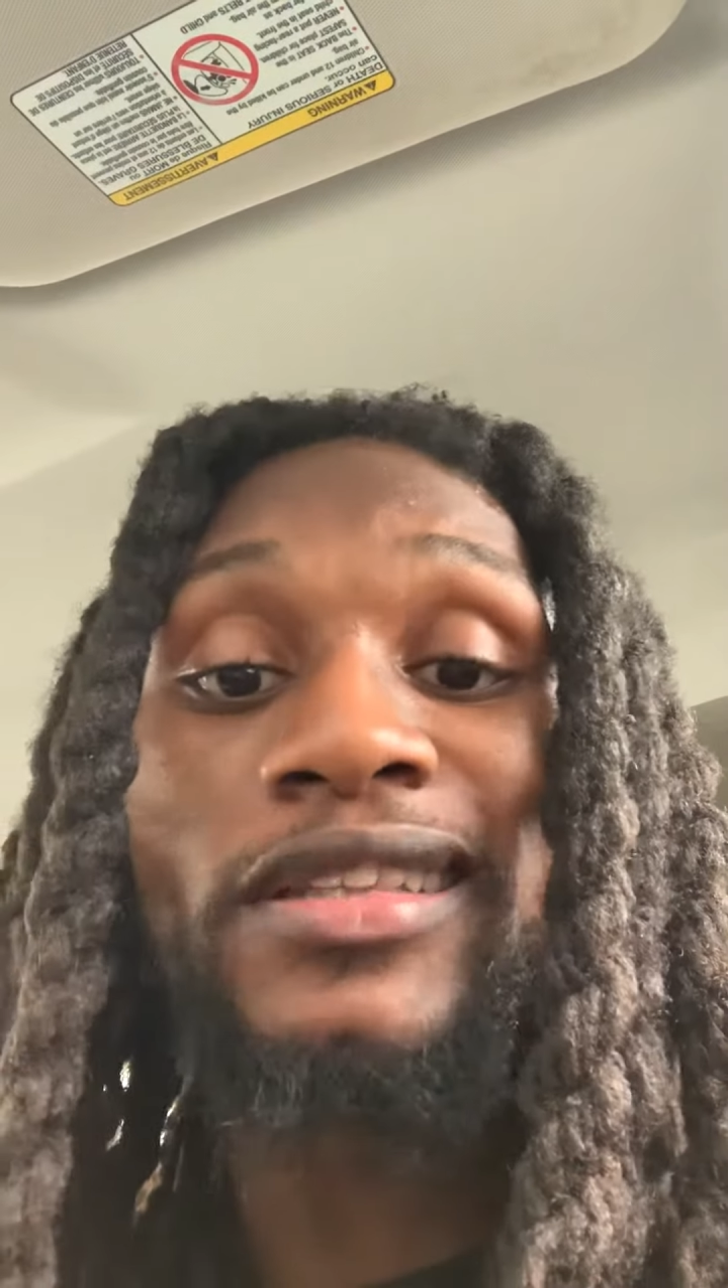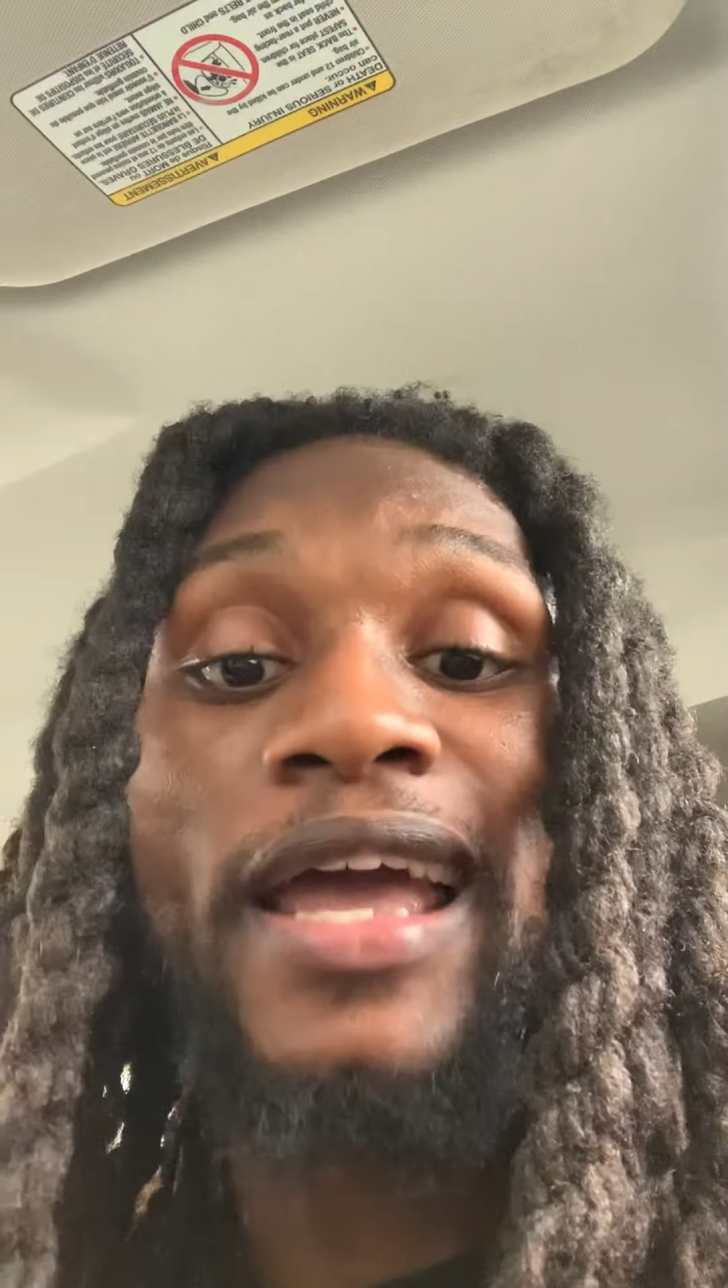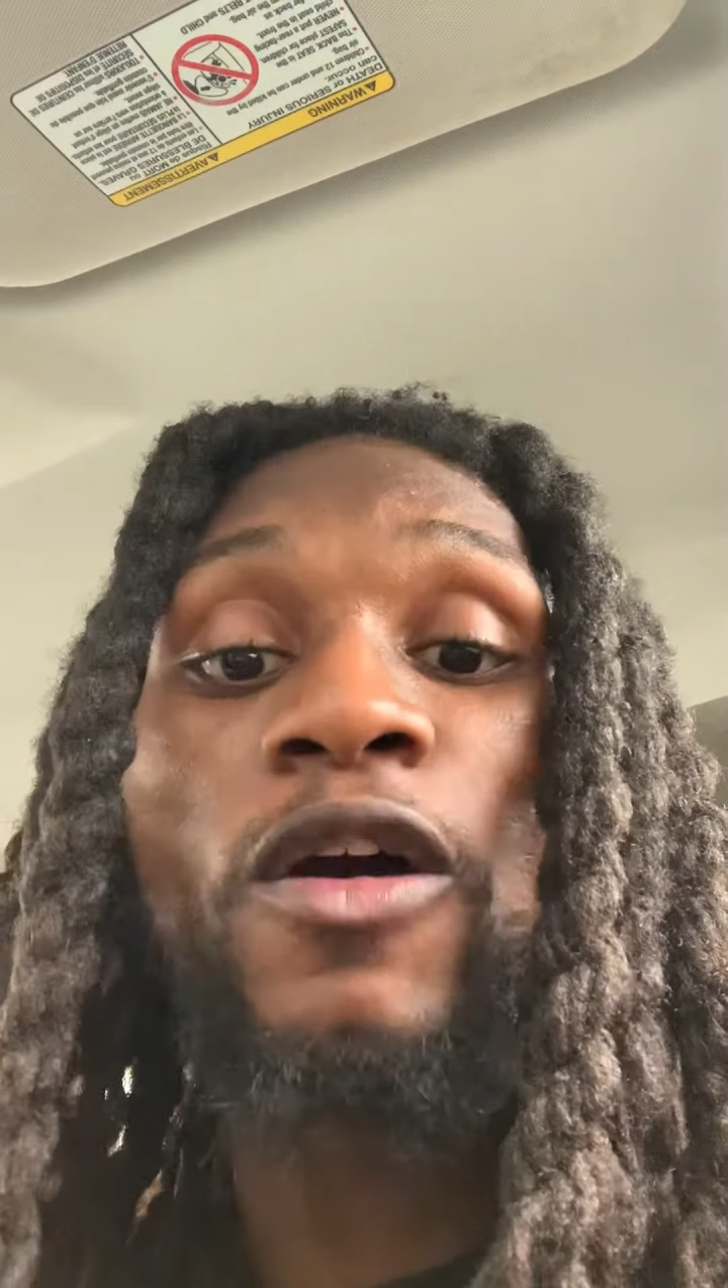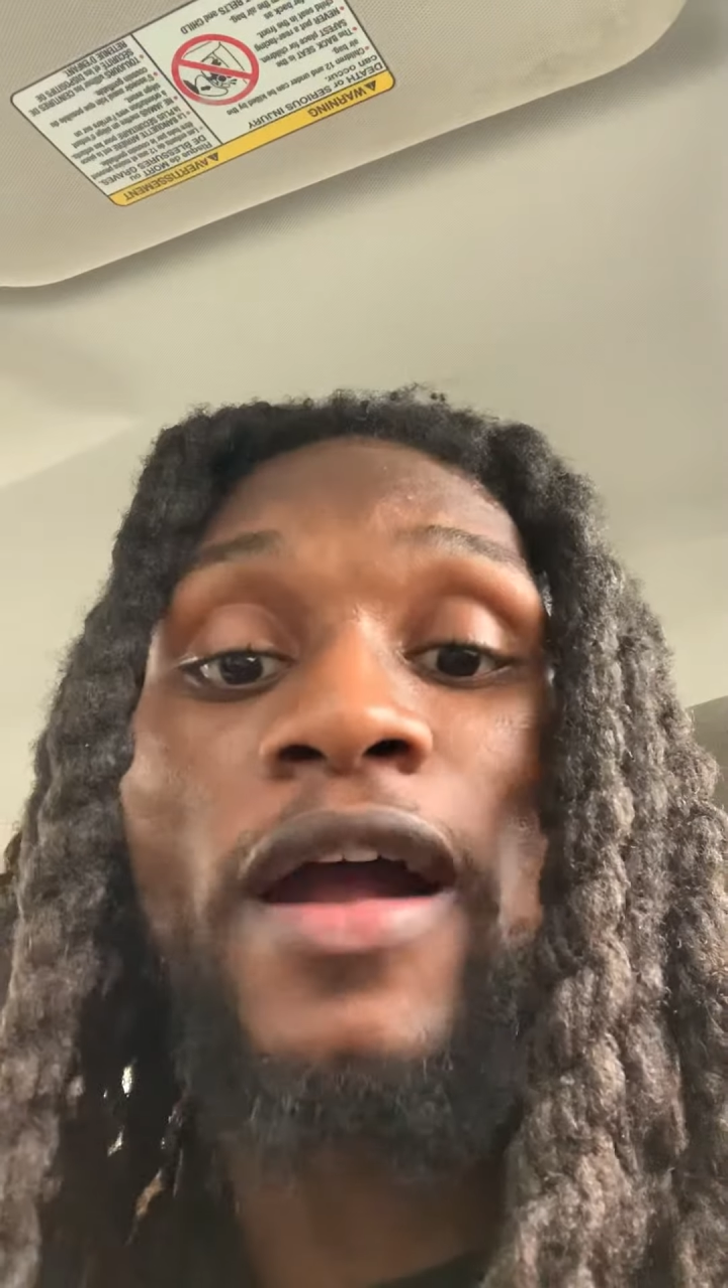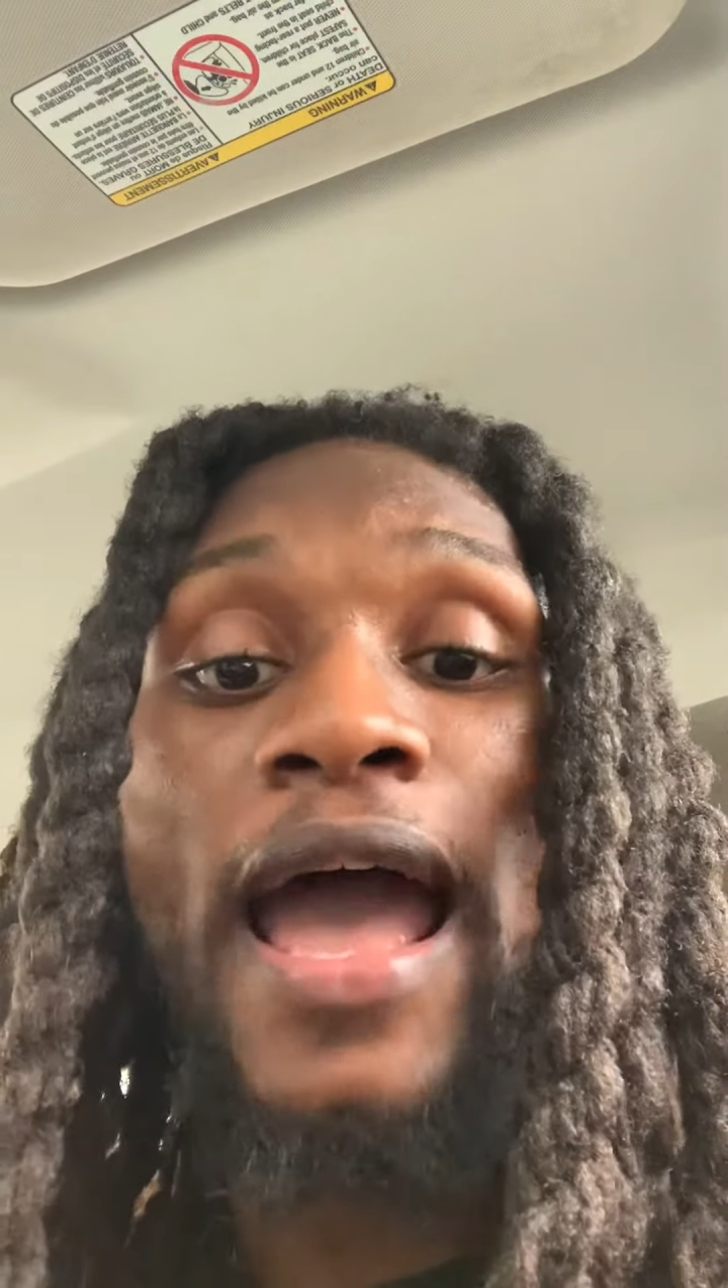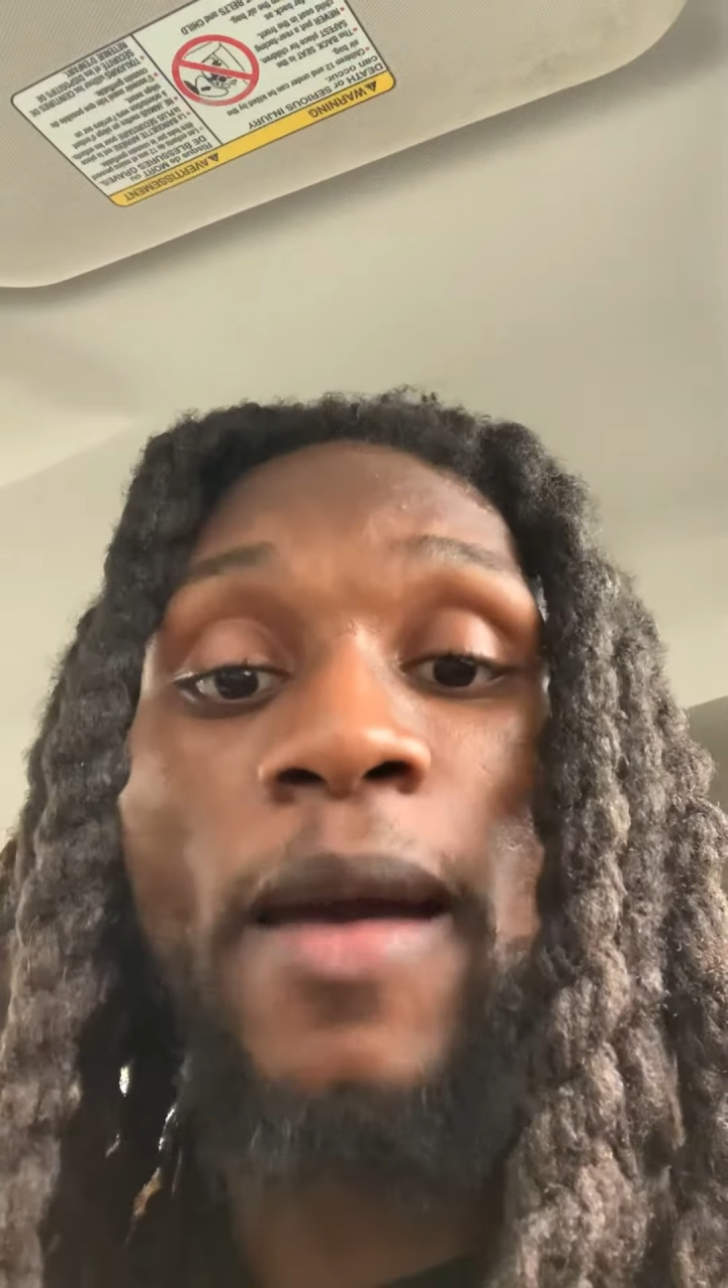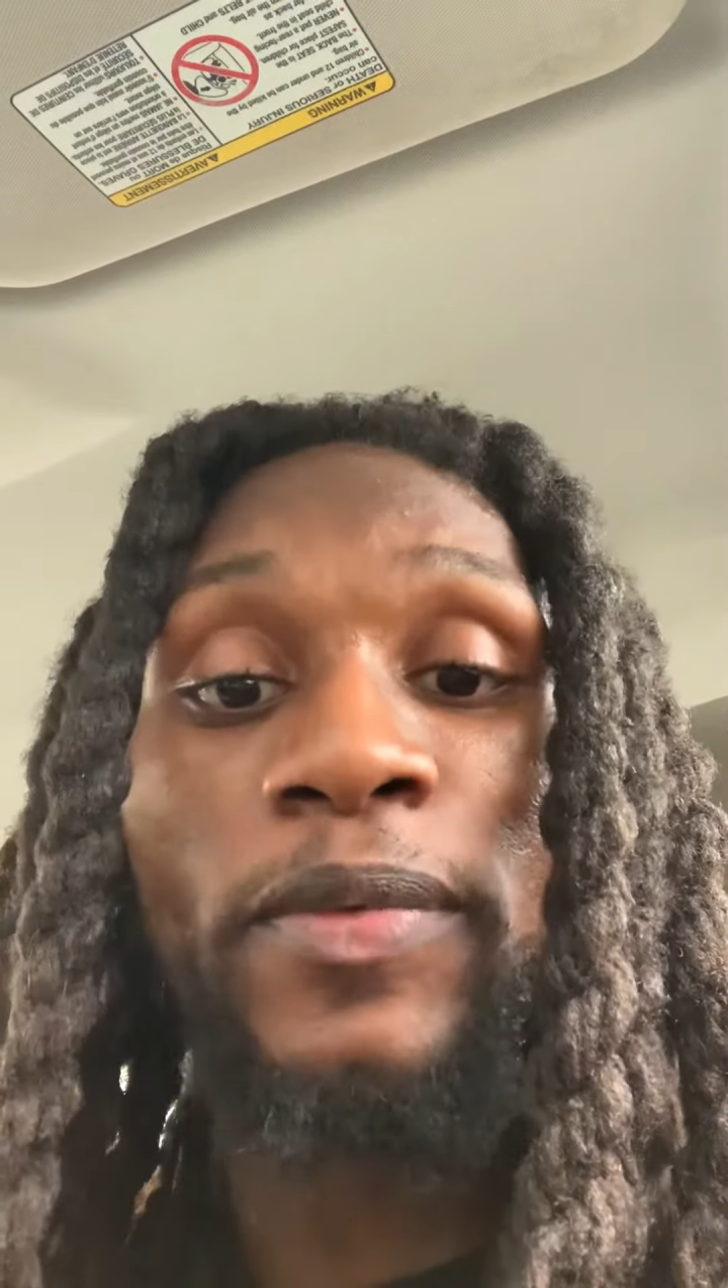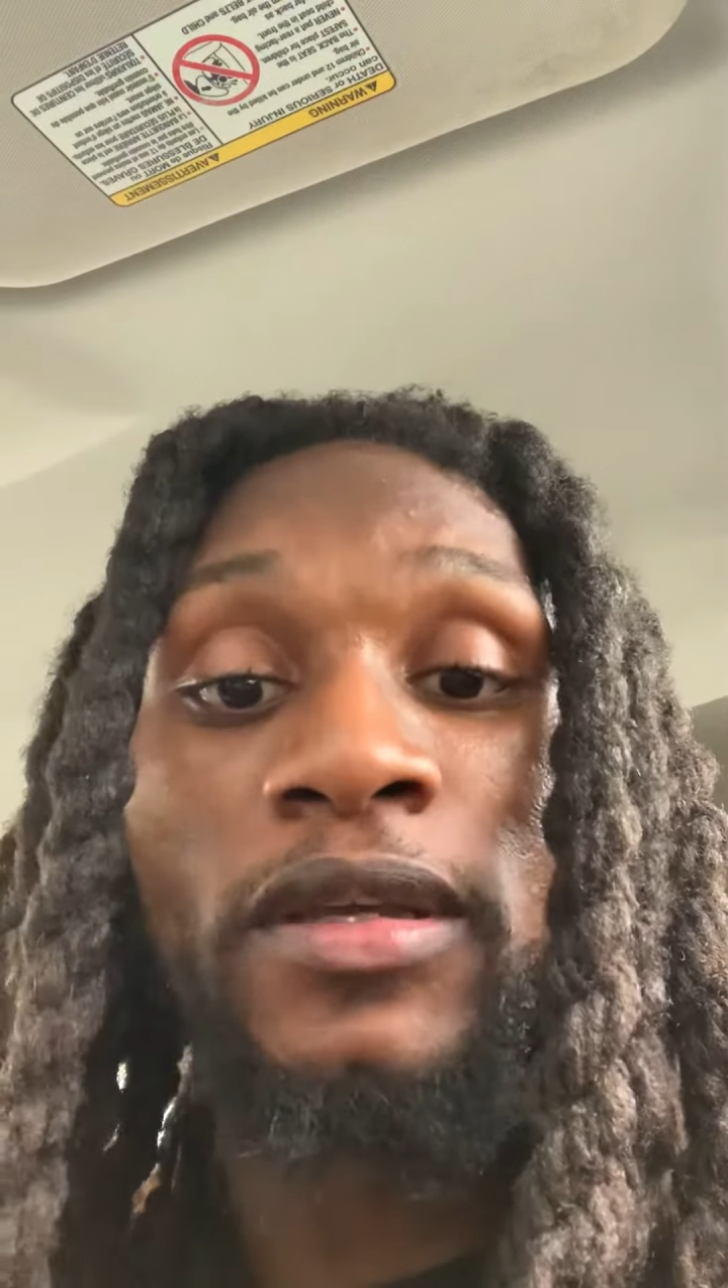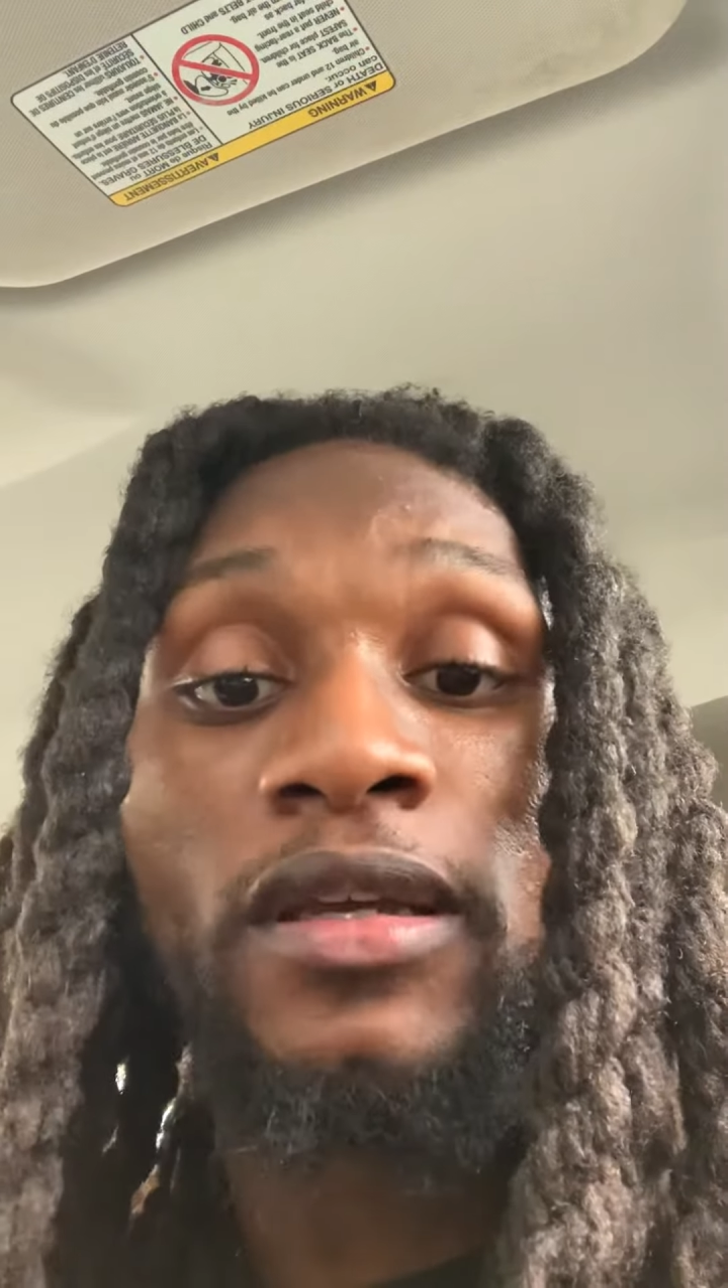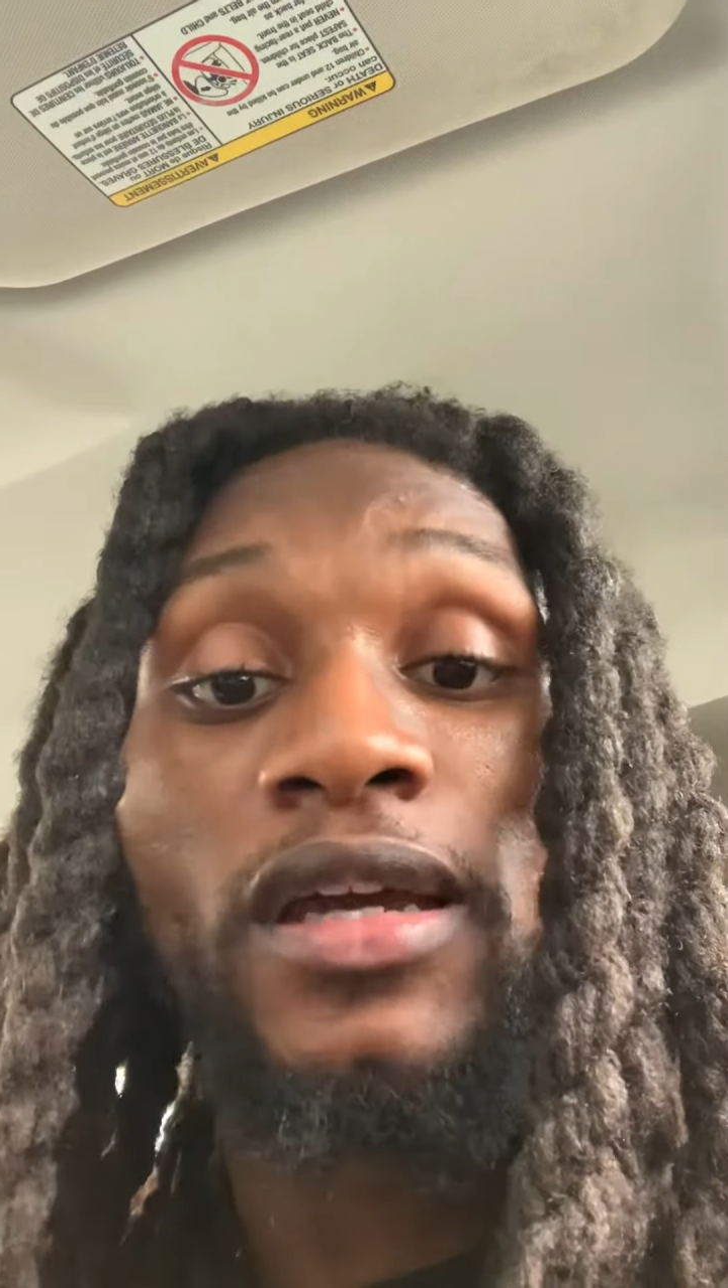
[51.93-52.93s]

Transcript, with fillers: they are happy